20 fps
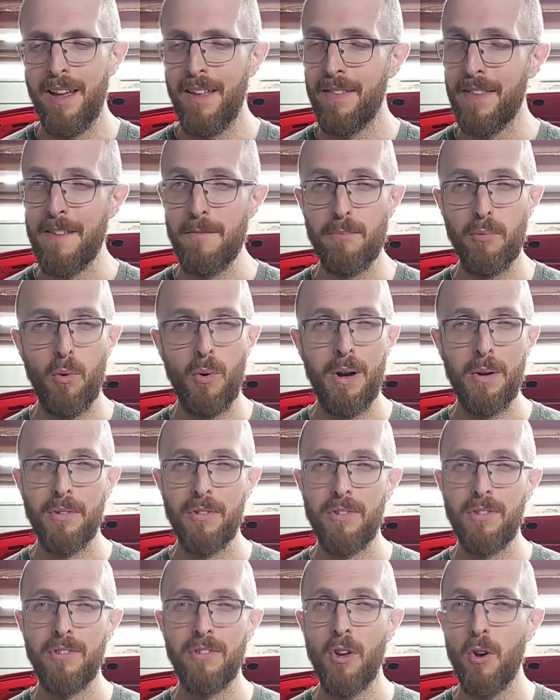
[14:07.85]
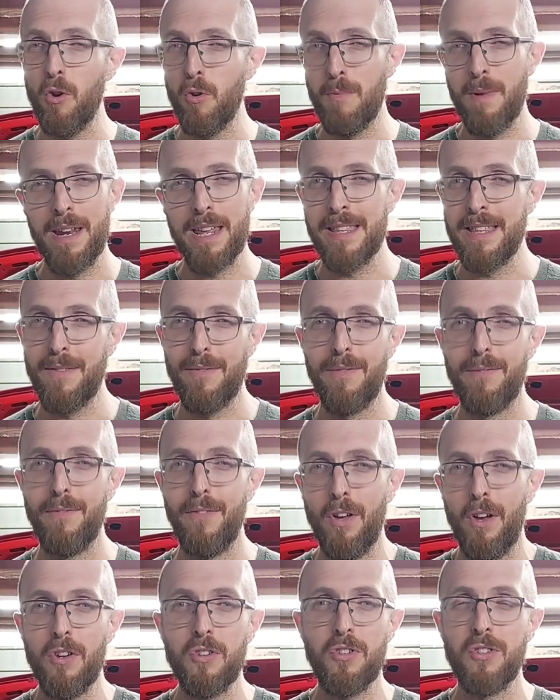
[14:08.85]
They've brought out so many different
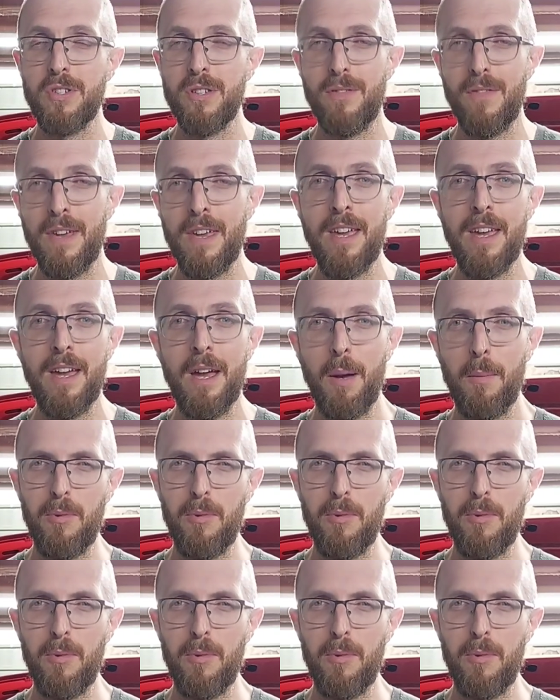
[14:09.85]
versions of it,